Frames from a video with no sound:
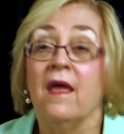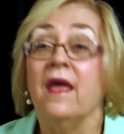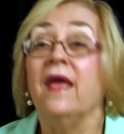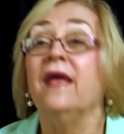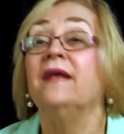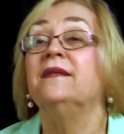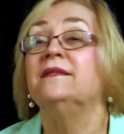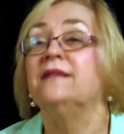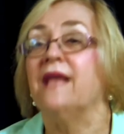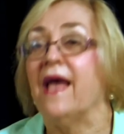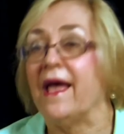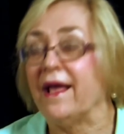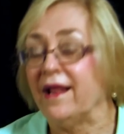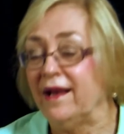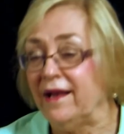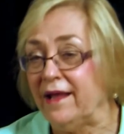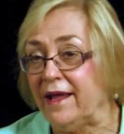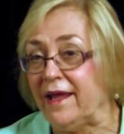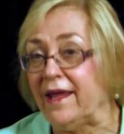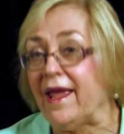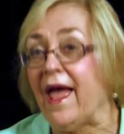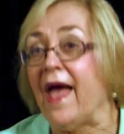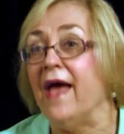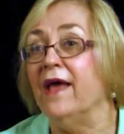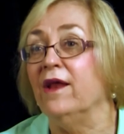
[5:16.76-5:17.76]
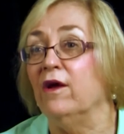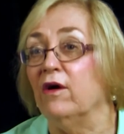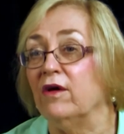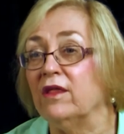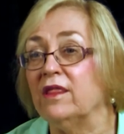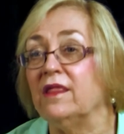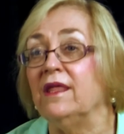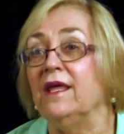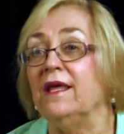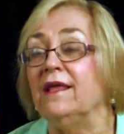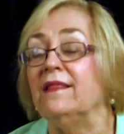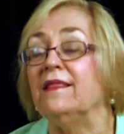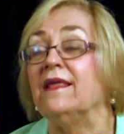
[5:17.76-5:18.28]
Exactly. And I
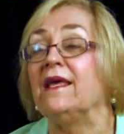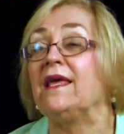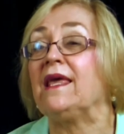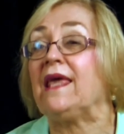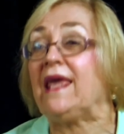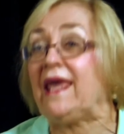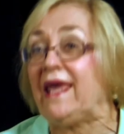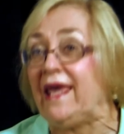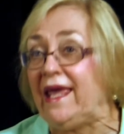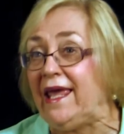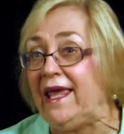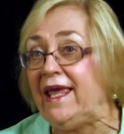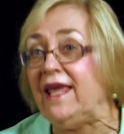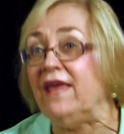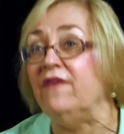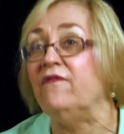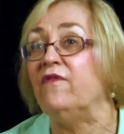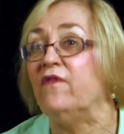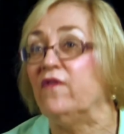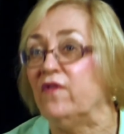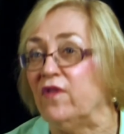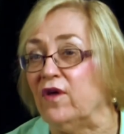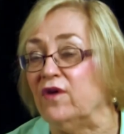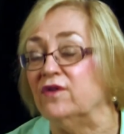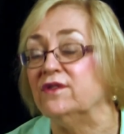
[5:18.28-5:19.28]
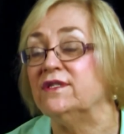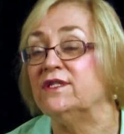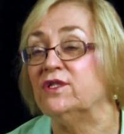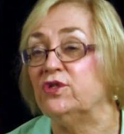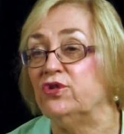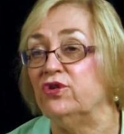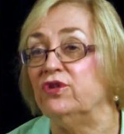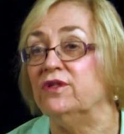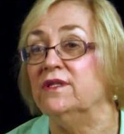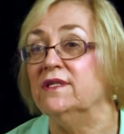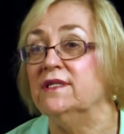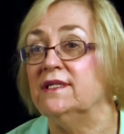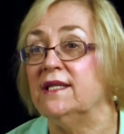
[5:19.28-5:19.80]
think the key for those
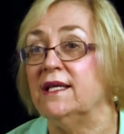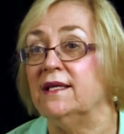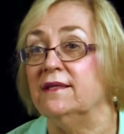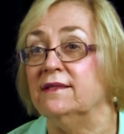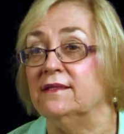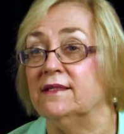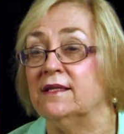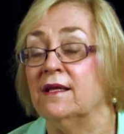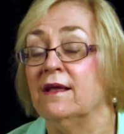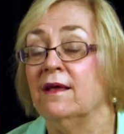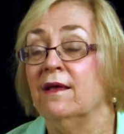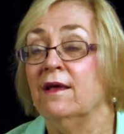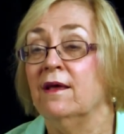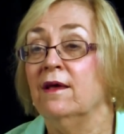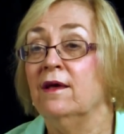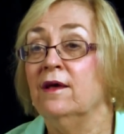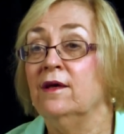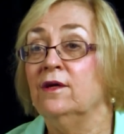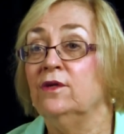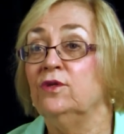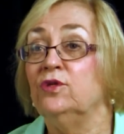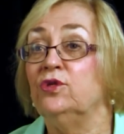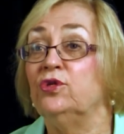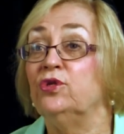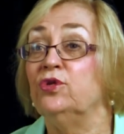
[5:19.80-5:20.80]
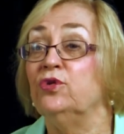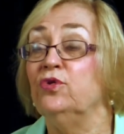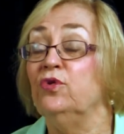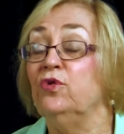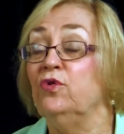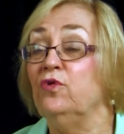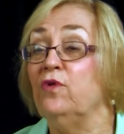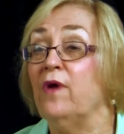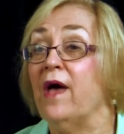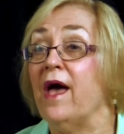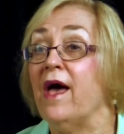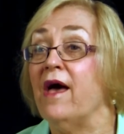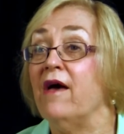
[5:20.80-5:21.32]
students is
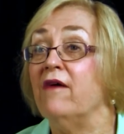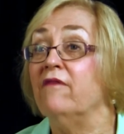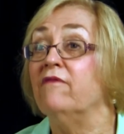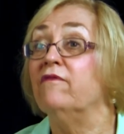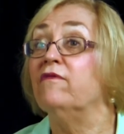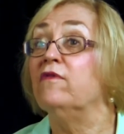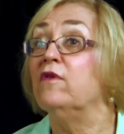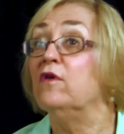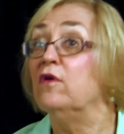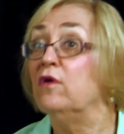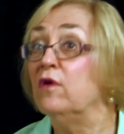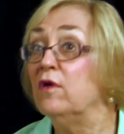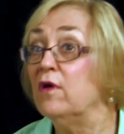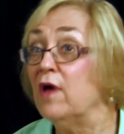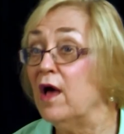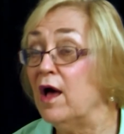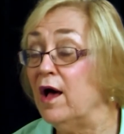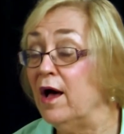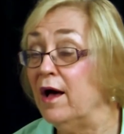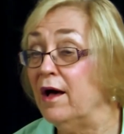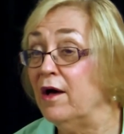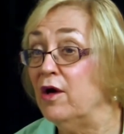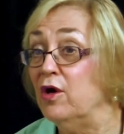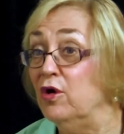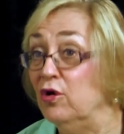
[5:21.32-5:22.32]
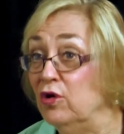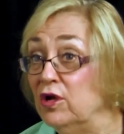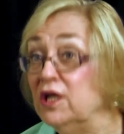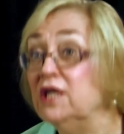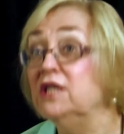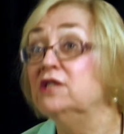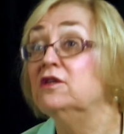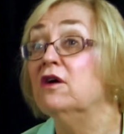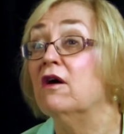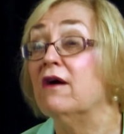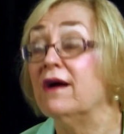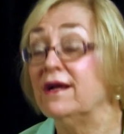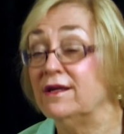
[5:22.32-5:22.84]
to have uh, early
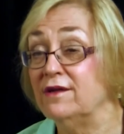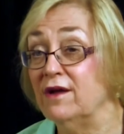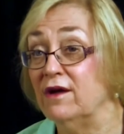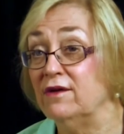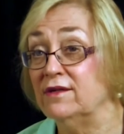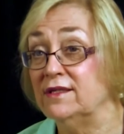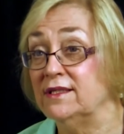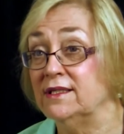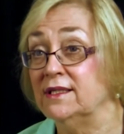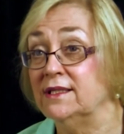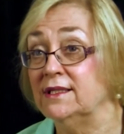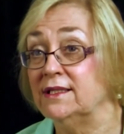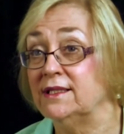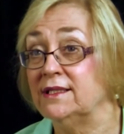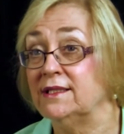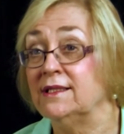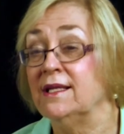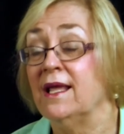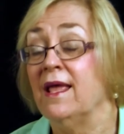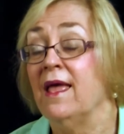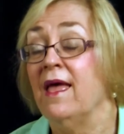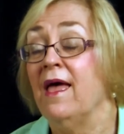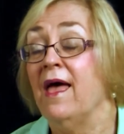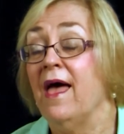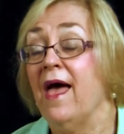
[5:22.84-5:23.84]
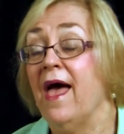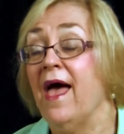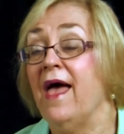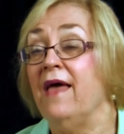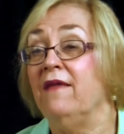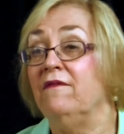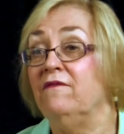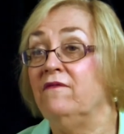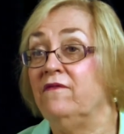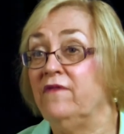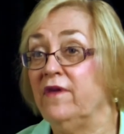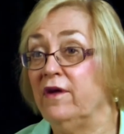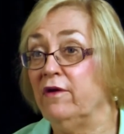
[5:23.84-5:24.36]
diagnosis
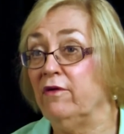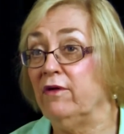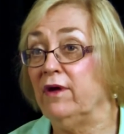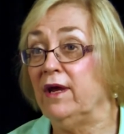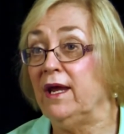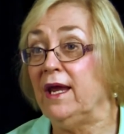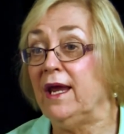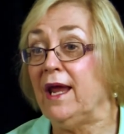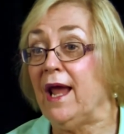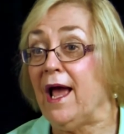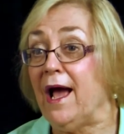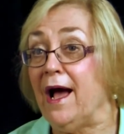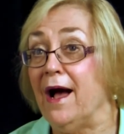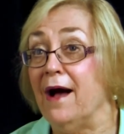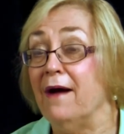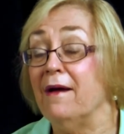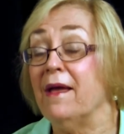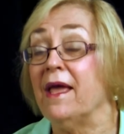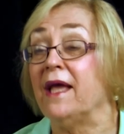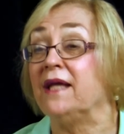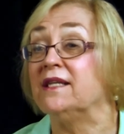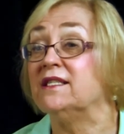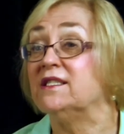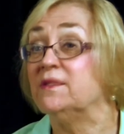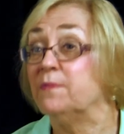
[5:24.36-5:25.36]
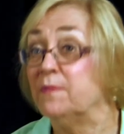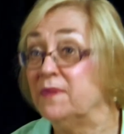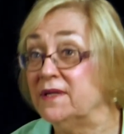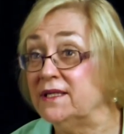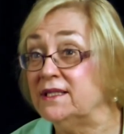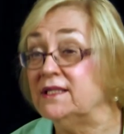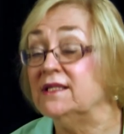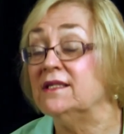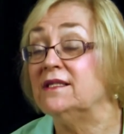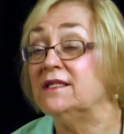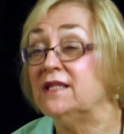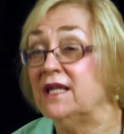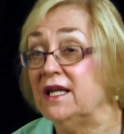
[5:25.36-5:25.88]
and very uh,
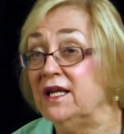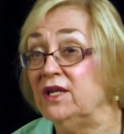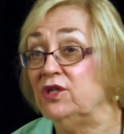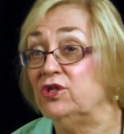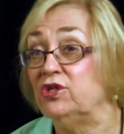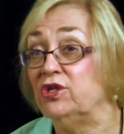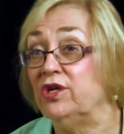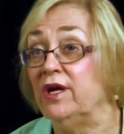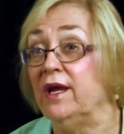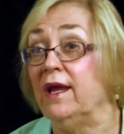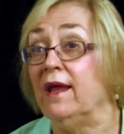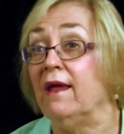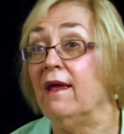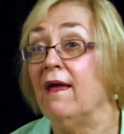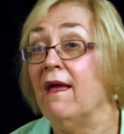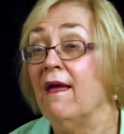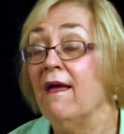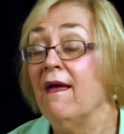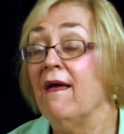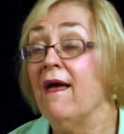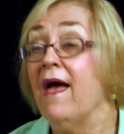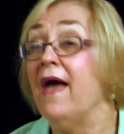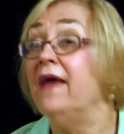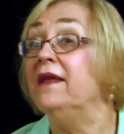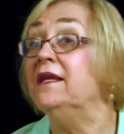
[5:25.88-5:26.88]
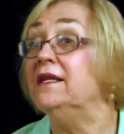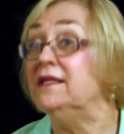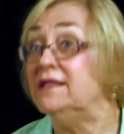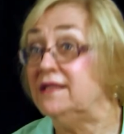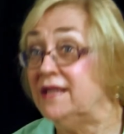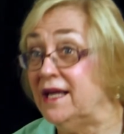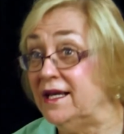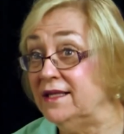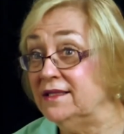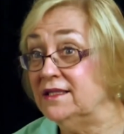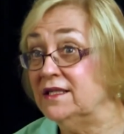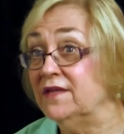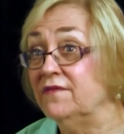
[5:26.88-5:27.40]
explicit teaching and
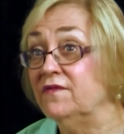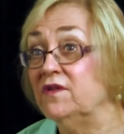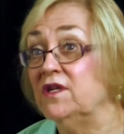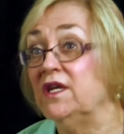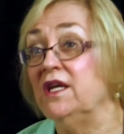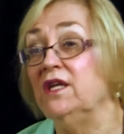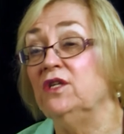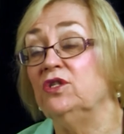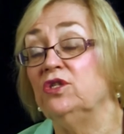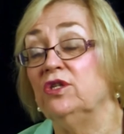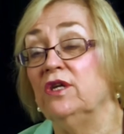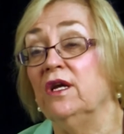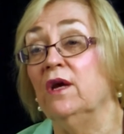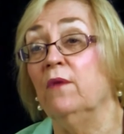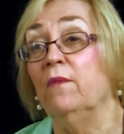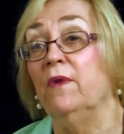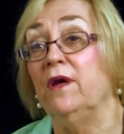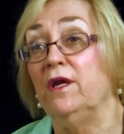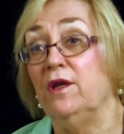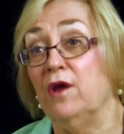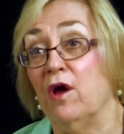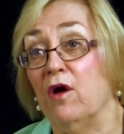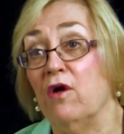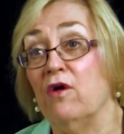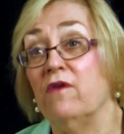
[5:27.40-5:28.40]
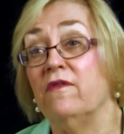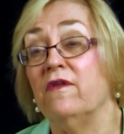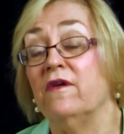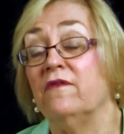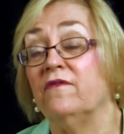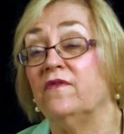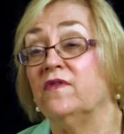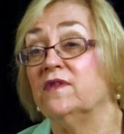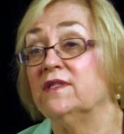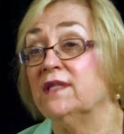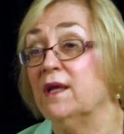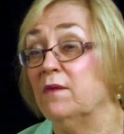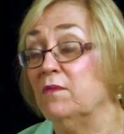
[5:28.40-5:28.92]
intensive teaching. We know
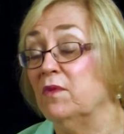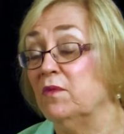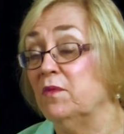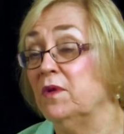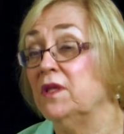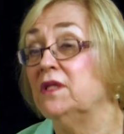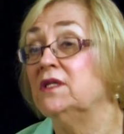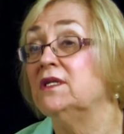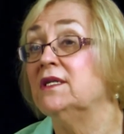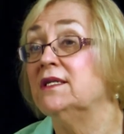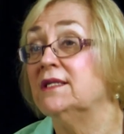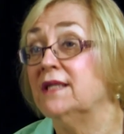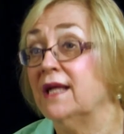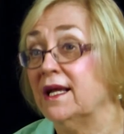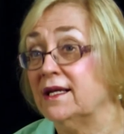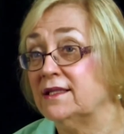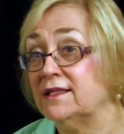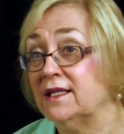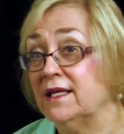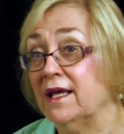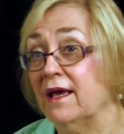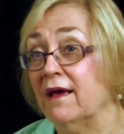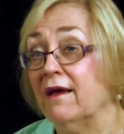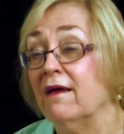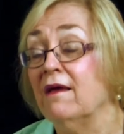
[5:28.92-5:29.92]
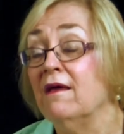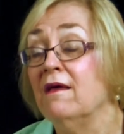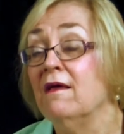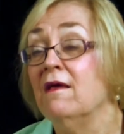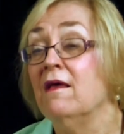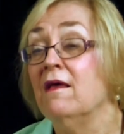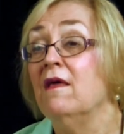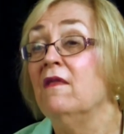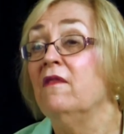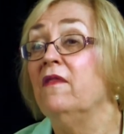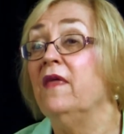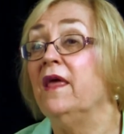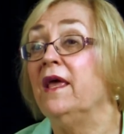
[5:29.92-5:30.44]
that for someone with dyslexia,
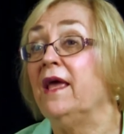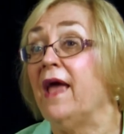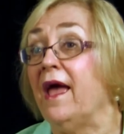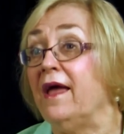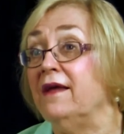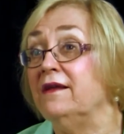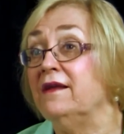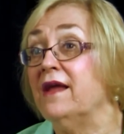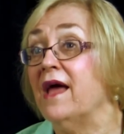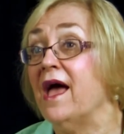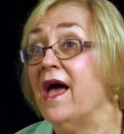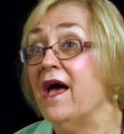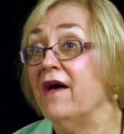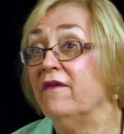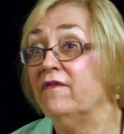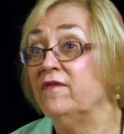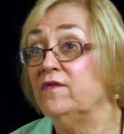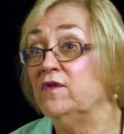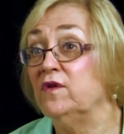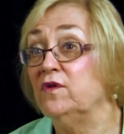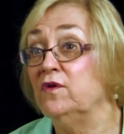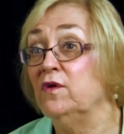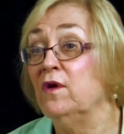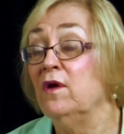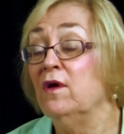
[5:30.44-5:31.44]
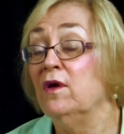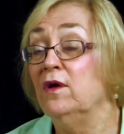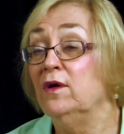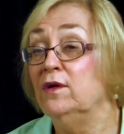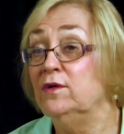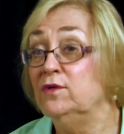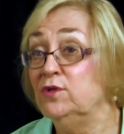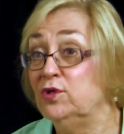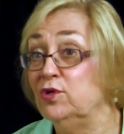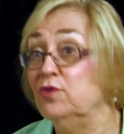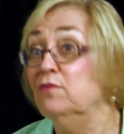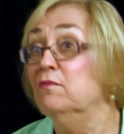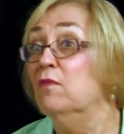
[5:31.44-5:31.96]
they're going to have to
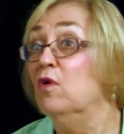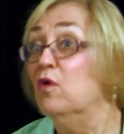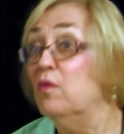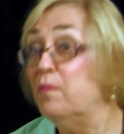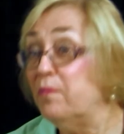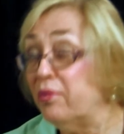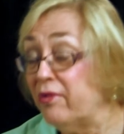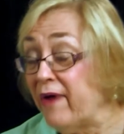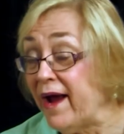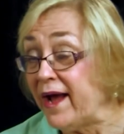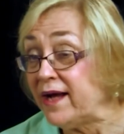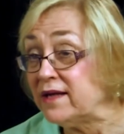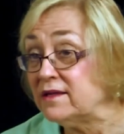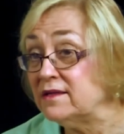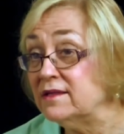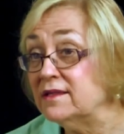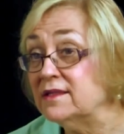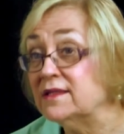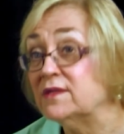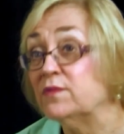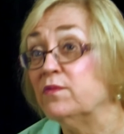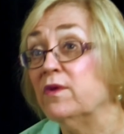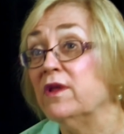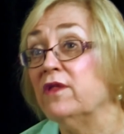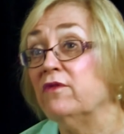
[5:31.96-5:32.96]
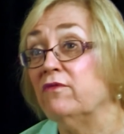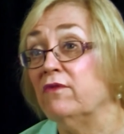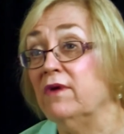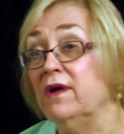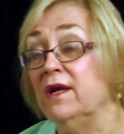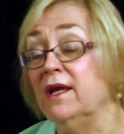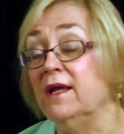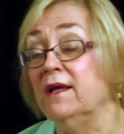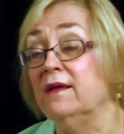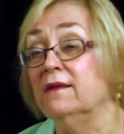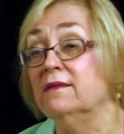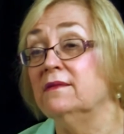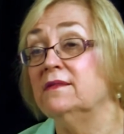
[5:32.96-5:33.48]
do more practice with
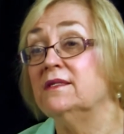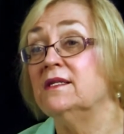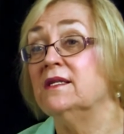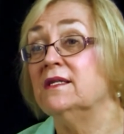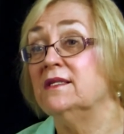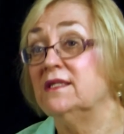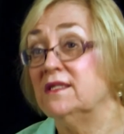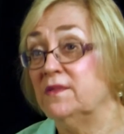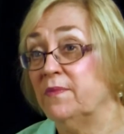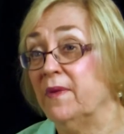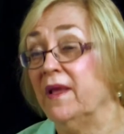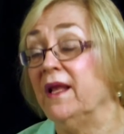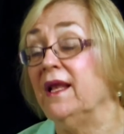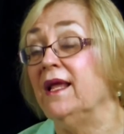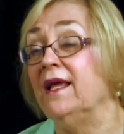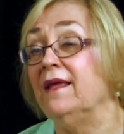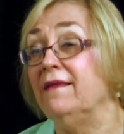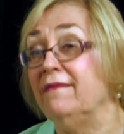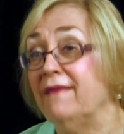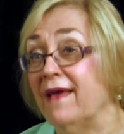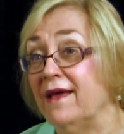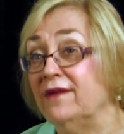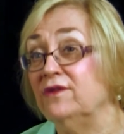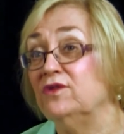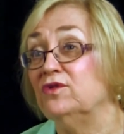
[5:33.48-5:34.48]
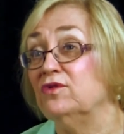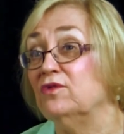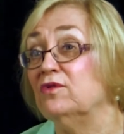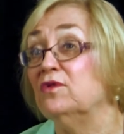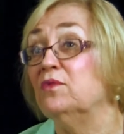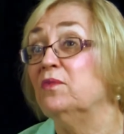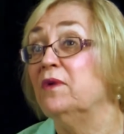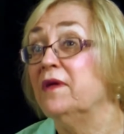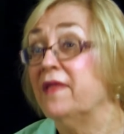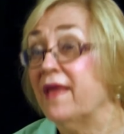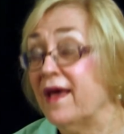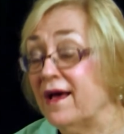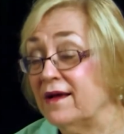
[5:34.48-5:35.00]
reading and spelling than
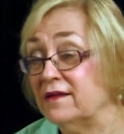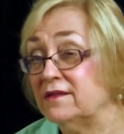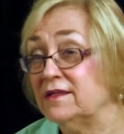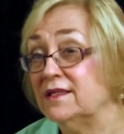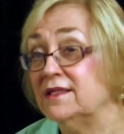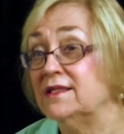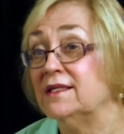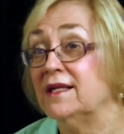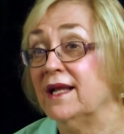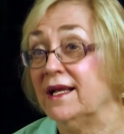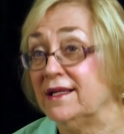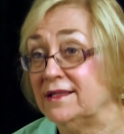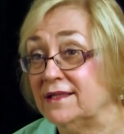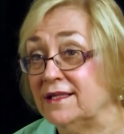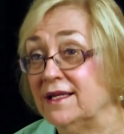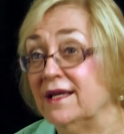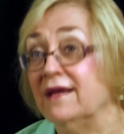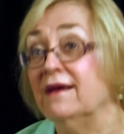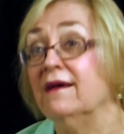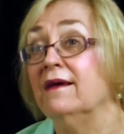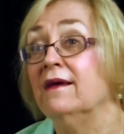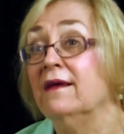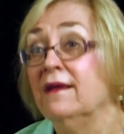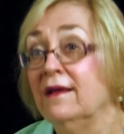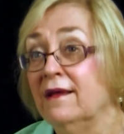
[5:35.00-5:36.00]
children without dyslexia.